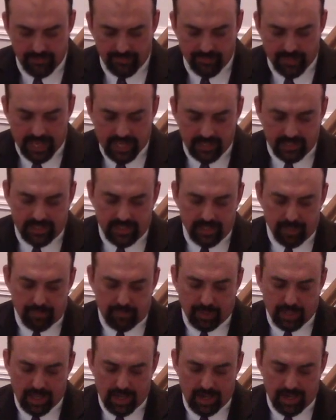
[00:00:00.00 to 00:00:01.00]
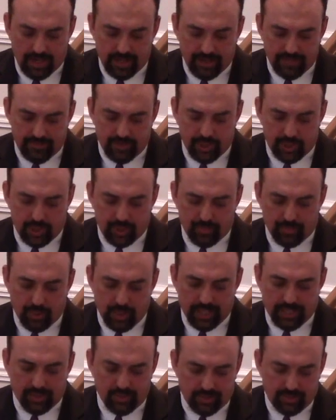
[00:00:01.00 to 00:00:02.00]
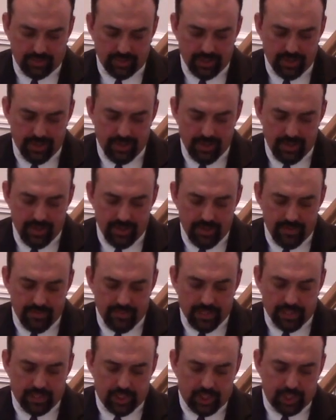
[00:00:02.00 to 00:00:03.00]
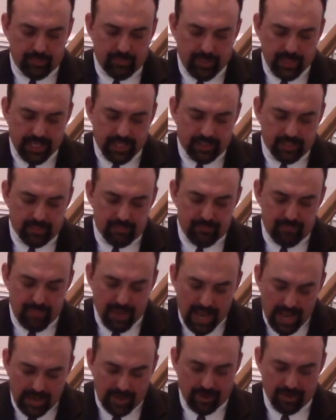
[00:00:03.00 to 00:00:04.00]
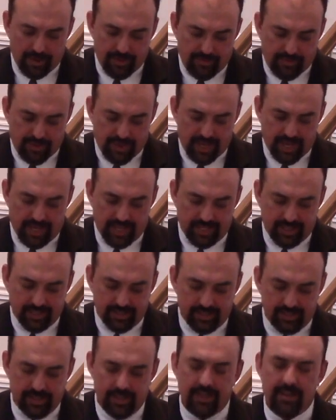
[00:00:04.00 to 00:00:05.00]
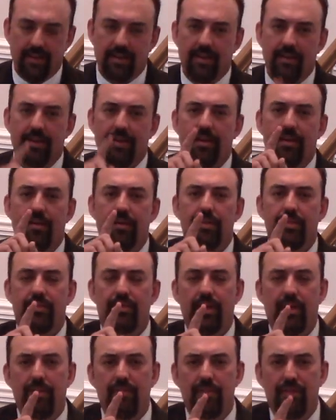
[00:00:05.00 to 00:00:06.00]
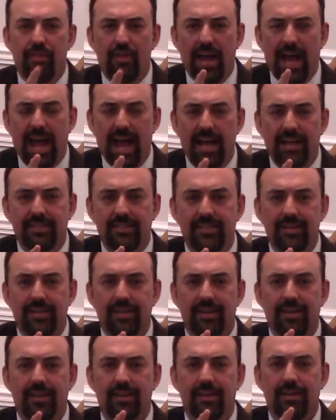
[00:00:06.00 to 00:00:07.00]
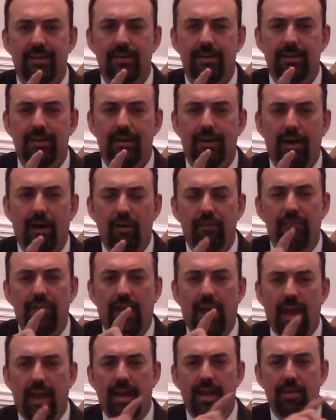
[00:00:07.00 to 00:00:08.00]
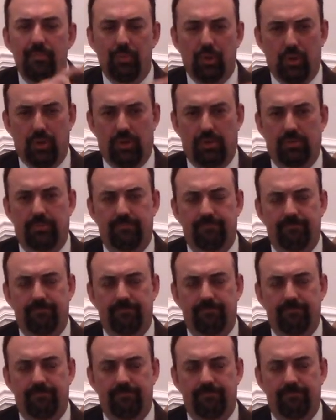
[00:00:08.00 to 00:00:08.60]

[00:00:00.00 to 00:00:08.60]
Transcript: and to the blood of the sprinkled that speaks better things than that of Abel."